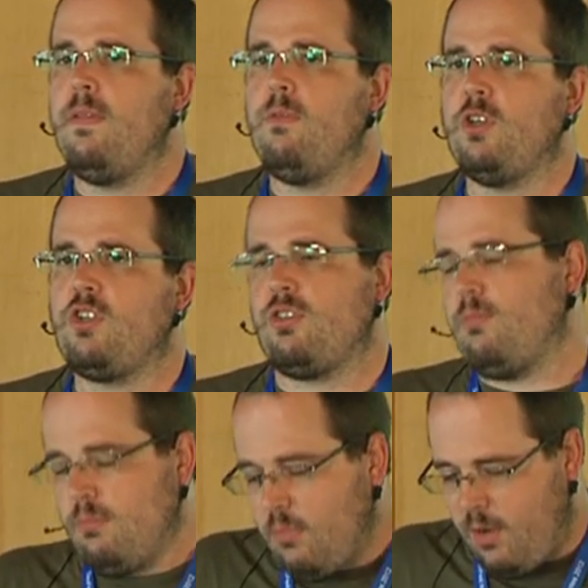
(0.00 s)
which
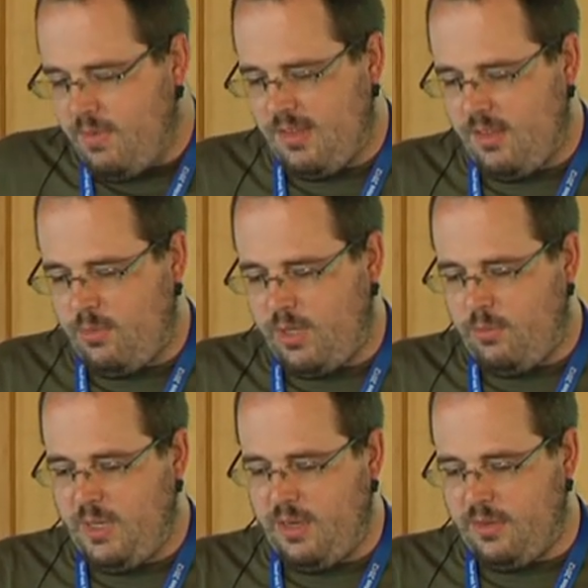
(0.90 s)
obviously is quite
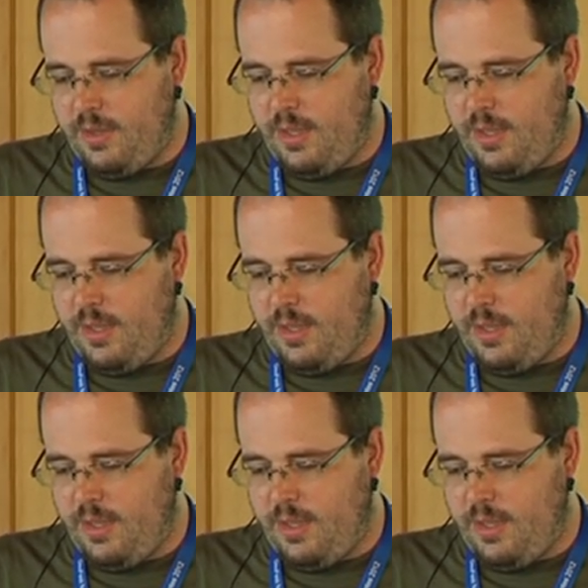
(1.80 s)
convenient.